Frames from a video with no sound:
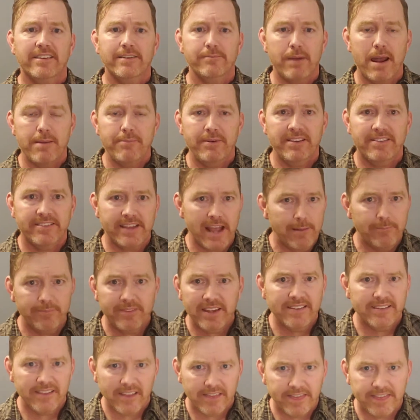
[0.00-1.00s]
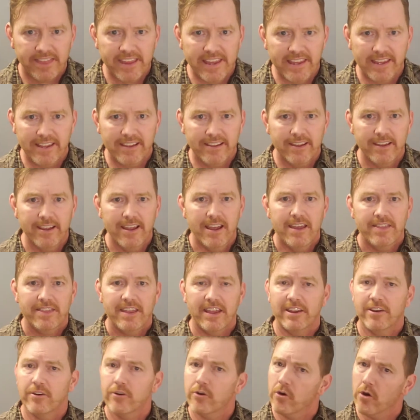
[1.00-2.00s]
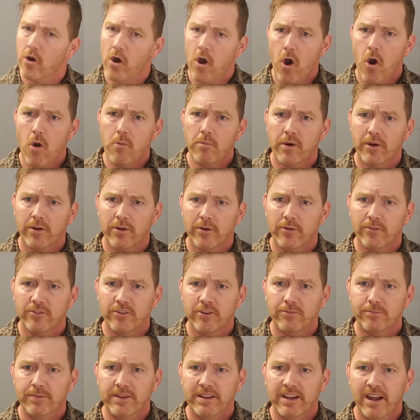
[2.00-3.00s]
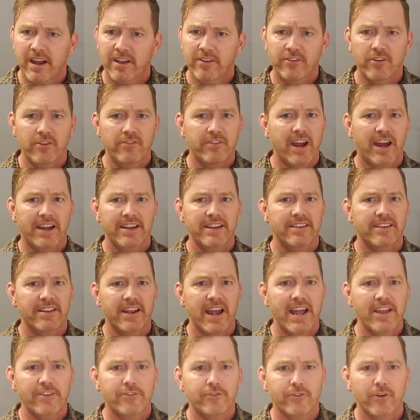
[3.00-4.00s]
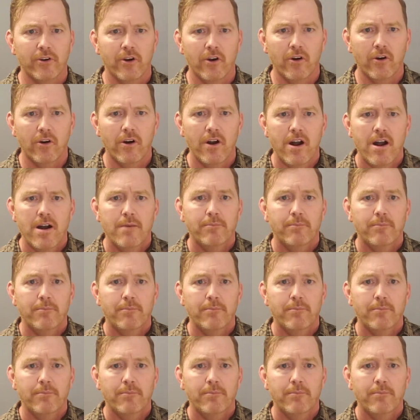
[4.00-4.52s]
It might be tempting to think that you're a homeowner just because you've gotten into escrow,